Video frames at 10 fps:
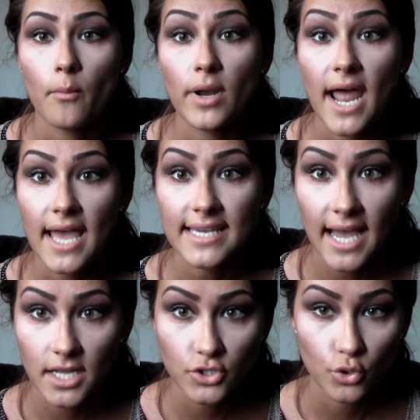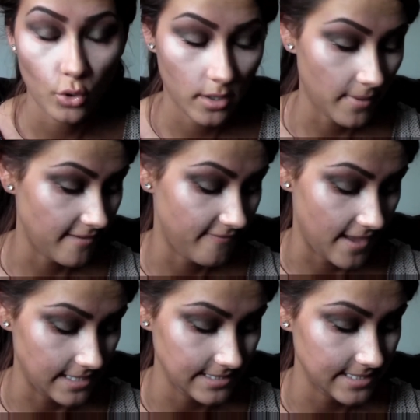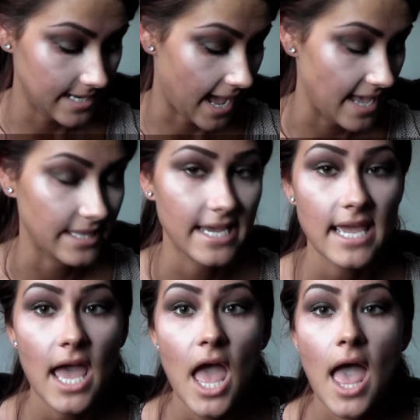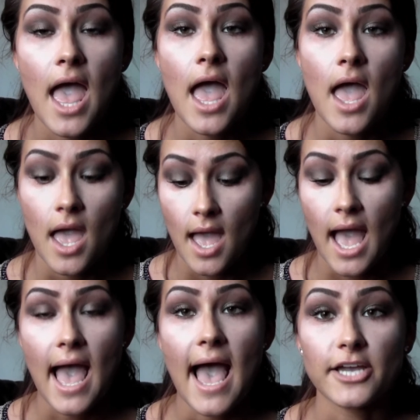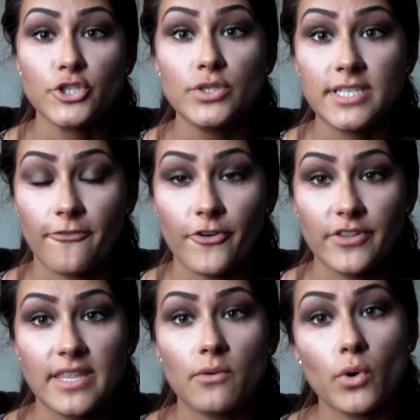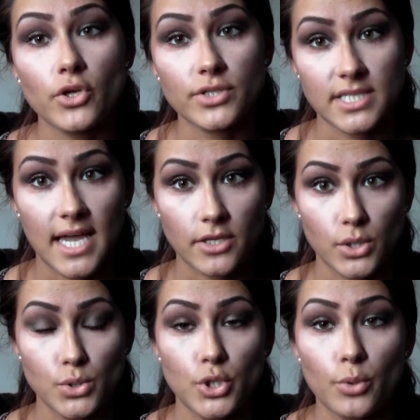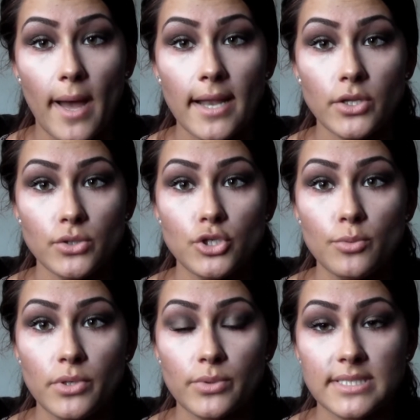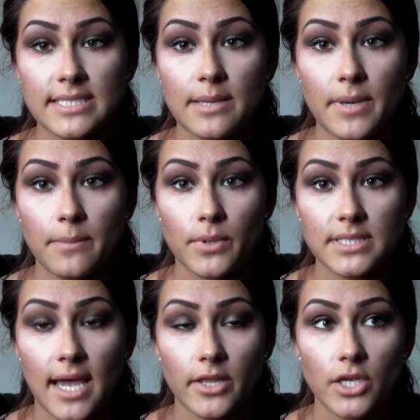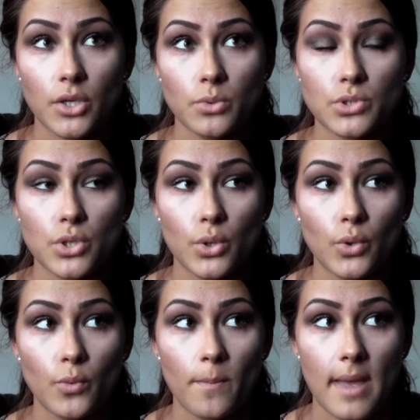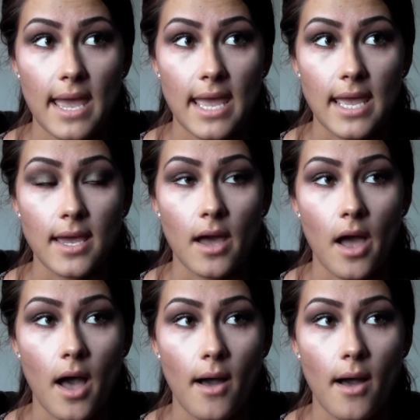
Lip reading: When I contour my face and highlight, I do it differently than what you'll see on YouTube. On YouTube, you will see people telling you to make